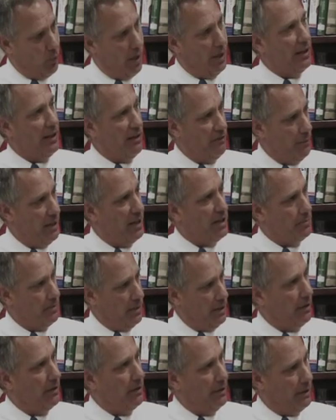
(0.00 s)
wildlife
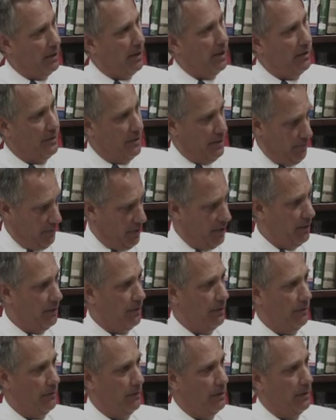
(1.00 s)
management area concept here